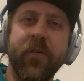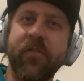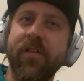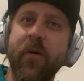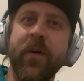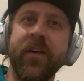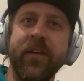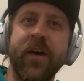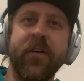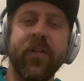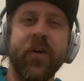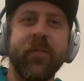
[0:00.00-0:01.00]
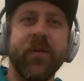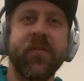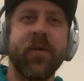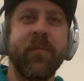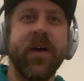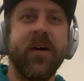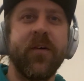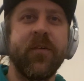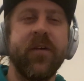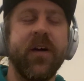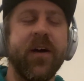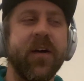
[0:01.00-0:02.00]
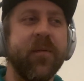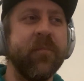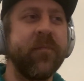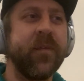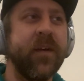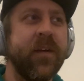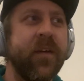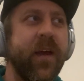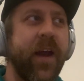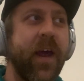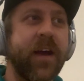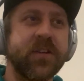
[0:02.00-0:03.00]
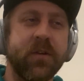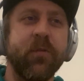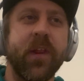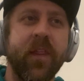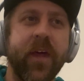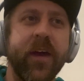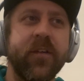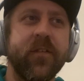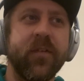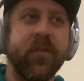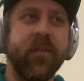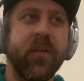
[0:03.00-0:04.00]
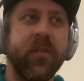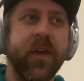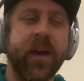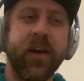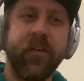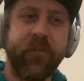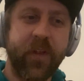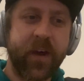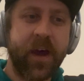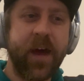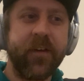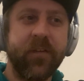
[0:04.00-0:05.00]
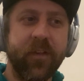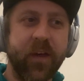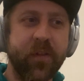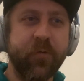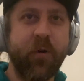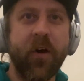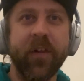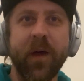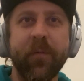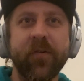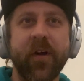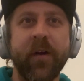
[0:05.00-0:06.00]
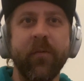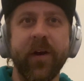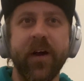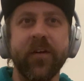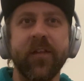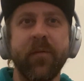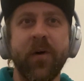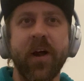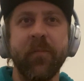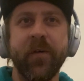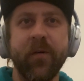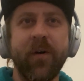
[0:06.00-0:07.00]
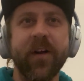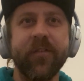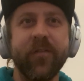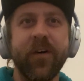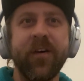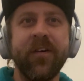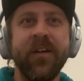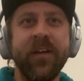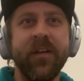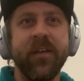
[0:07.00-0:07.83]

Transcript: they're slowing it down a little bit somehow. And I actually really liked, like I didn't feel like I had to like throttle up as hard when I got to the bottom of the waterfall.